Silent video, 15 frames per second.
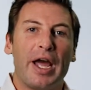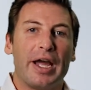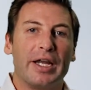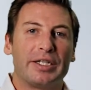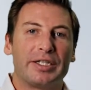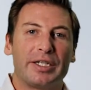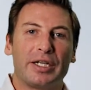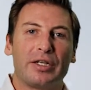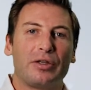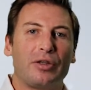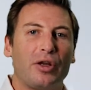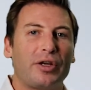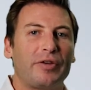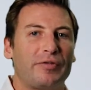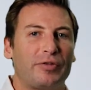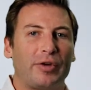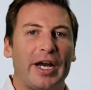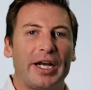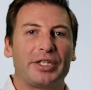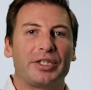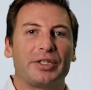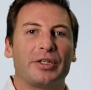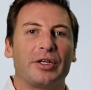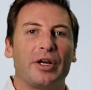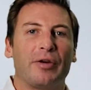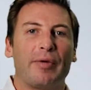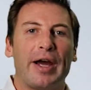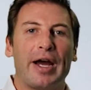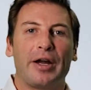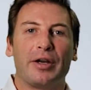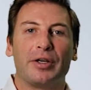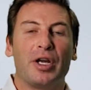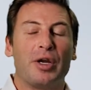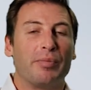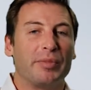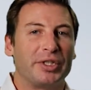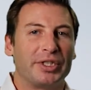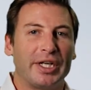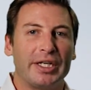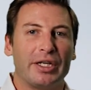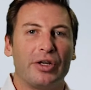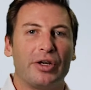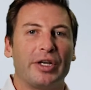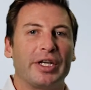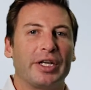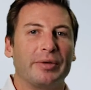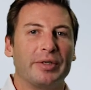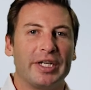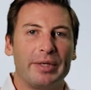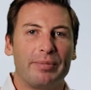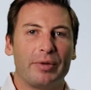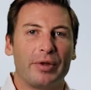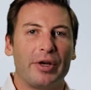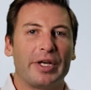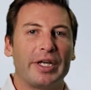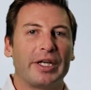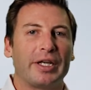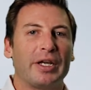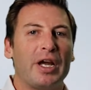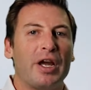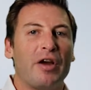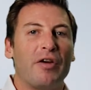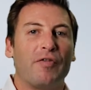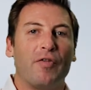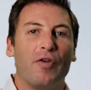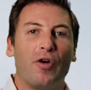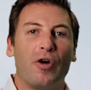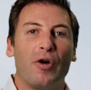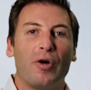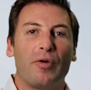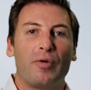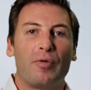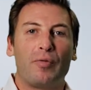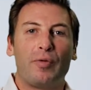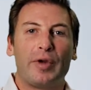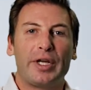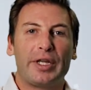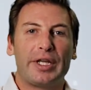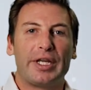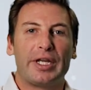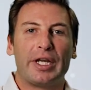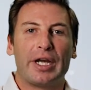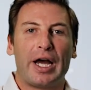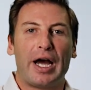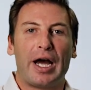is seeing a lot of traction around machine learning and deep learning for really